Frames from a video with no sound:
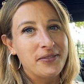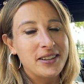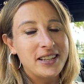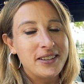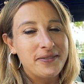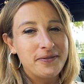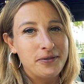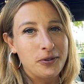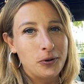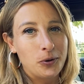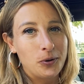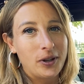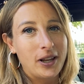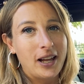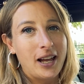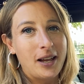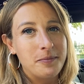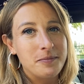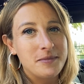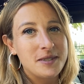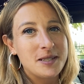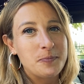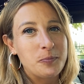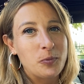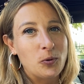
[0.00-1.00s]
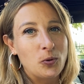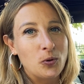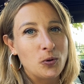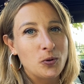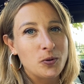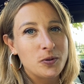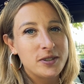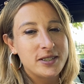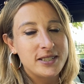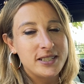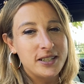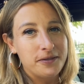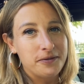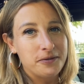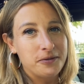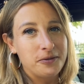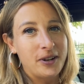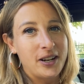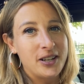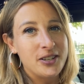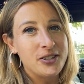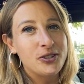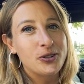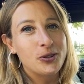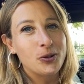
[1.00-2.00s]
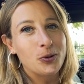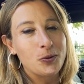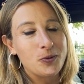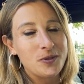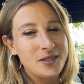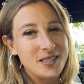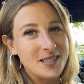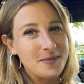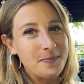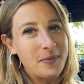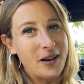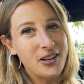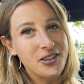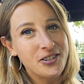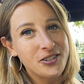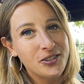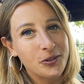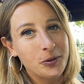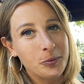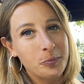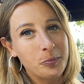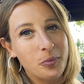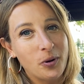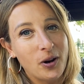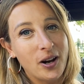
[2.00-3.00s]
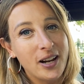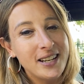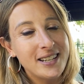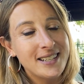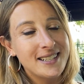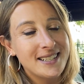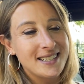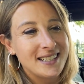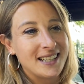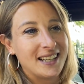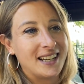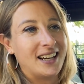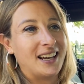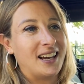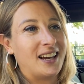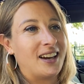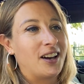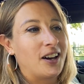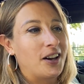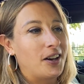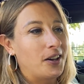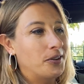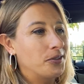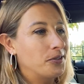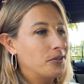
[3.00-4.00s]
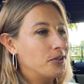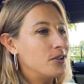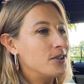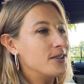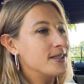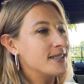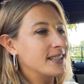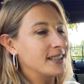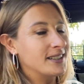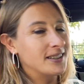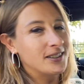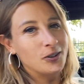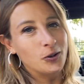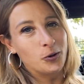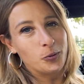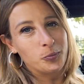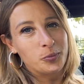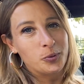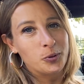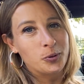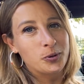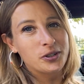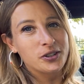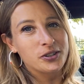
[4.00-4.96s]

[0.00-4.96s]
the full M Sport differential suspension and brakes, and using the onboard